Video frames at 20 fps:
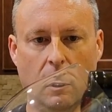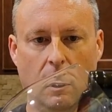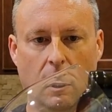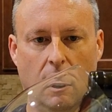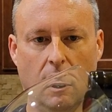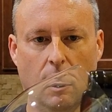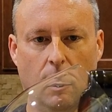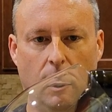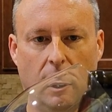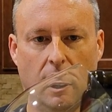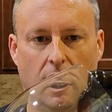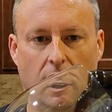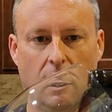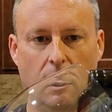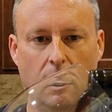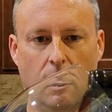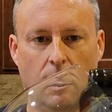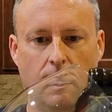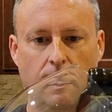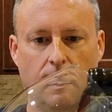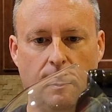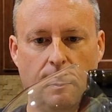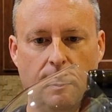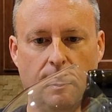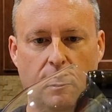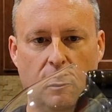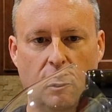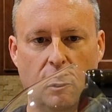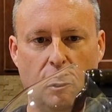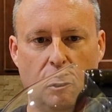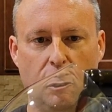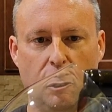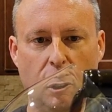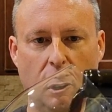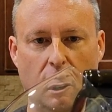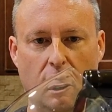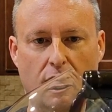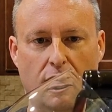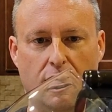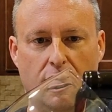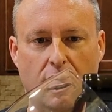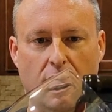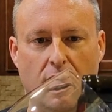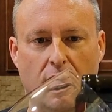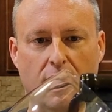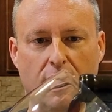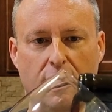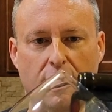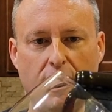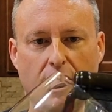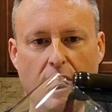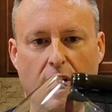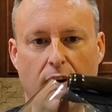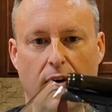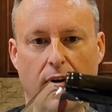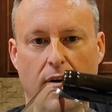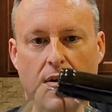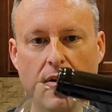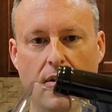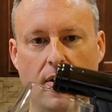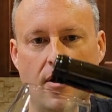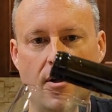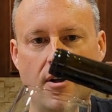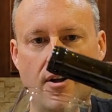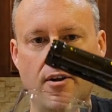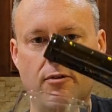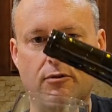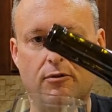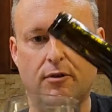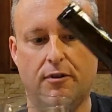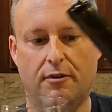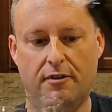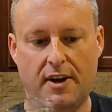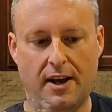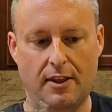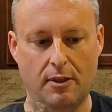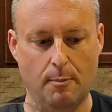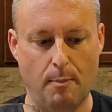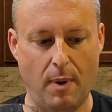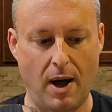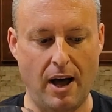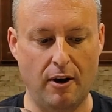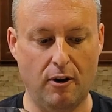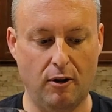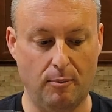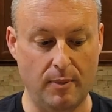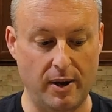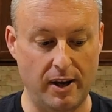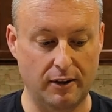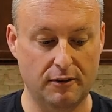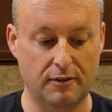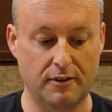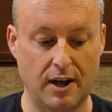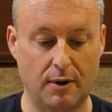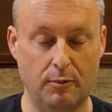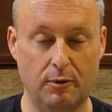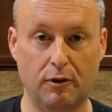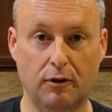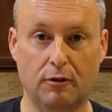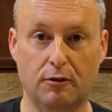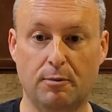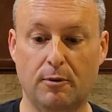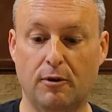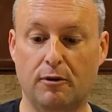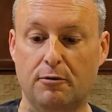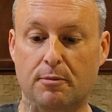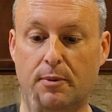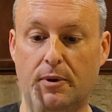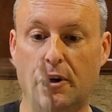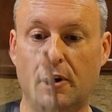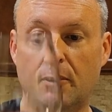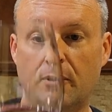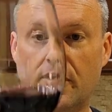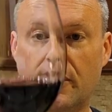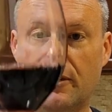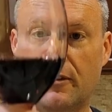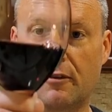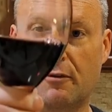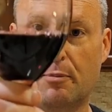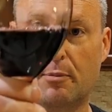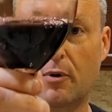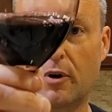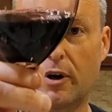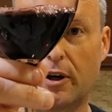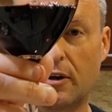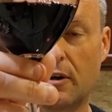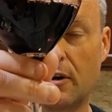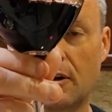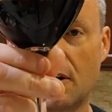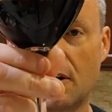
Here we go. Chug, chug, chug. It's the sound the bottle makes, not what you're supposed to be doing at this point.